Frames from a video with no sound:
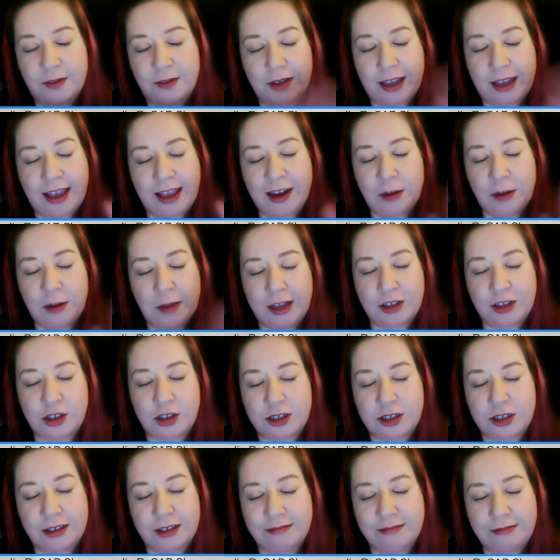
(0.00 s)
I can't
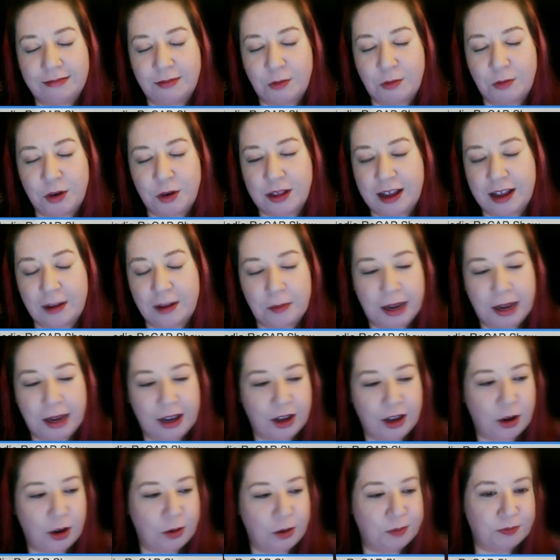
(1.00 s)
imagine where that might
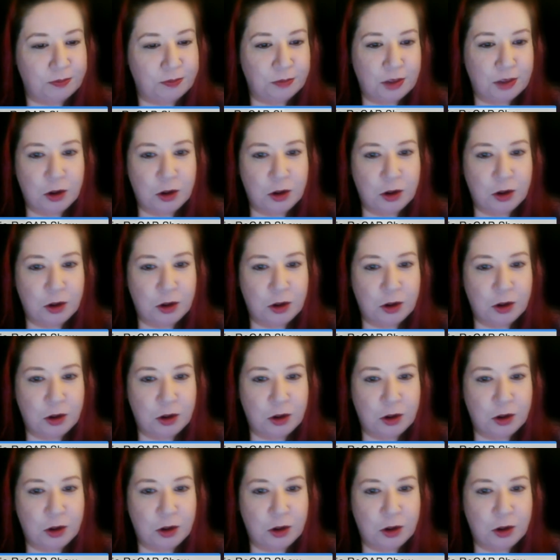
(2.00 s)
go.